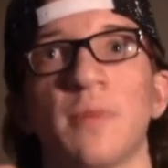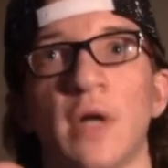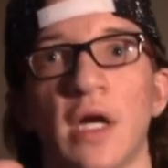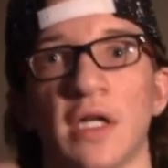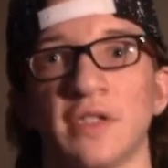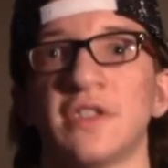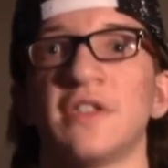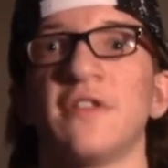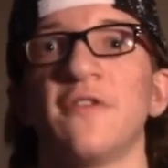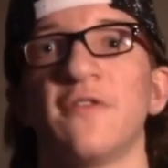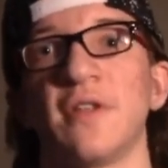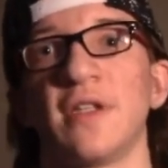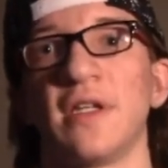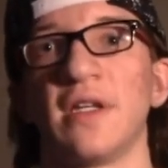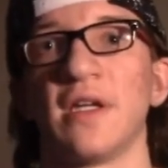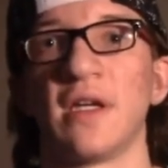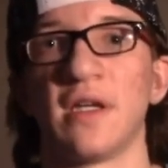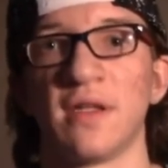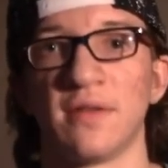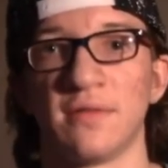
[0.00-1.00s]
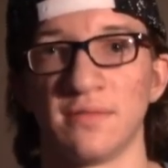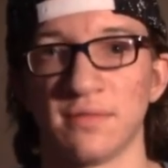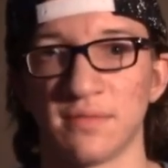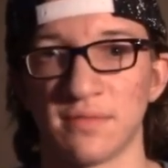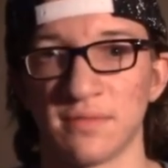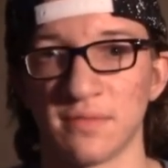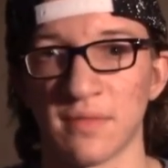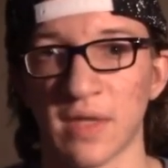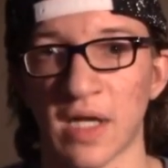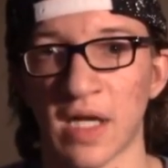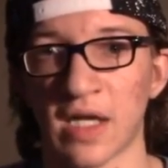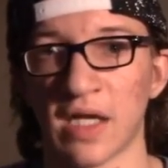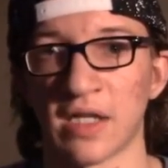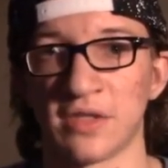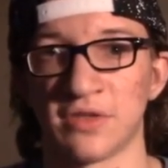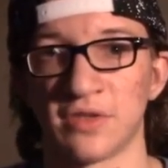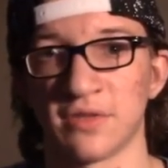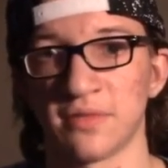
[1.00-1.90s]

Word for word: positively, and I, I